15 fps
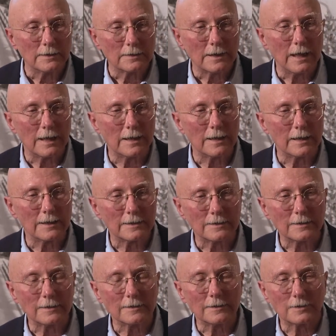
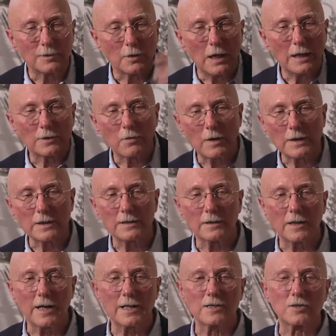Uh, a
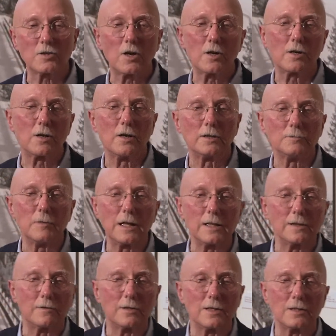twenty-year head start on
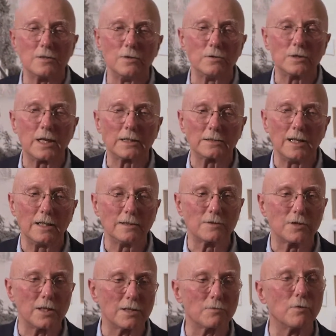many of these new
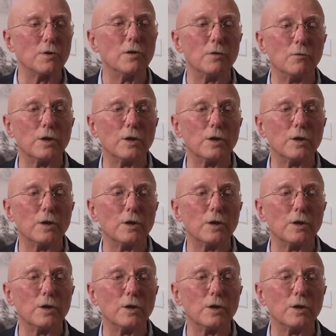technologies would,